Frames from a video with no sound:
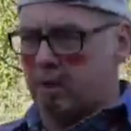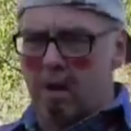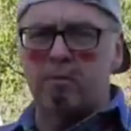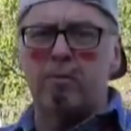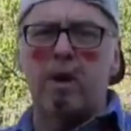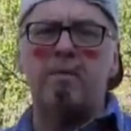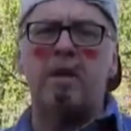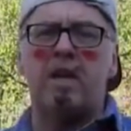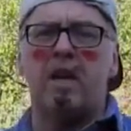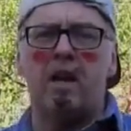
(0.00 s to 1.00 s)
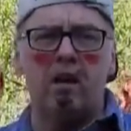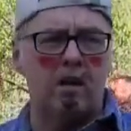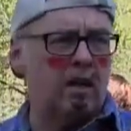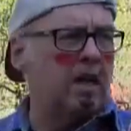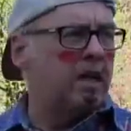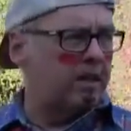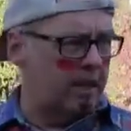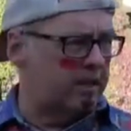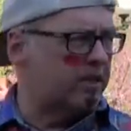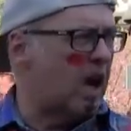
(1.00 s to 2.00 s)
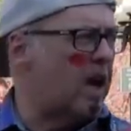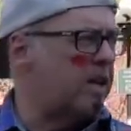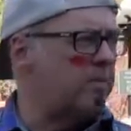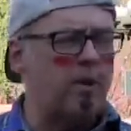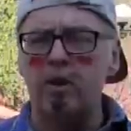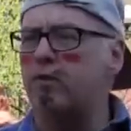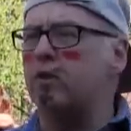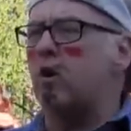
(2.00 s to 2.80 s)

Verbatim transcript: come to bring me here to this site in beautiful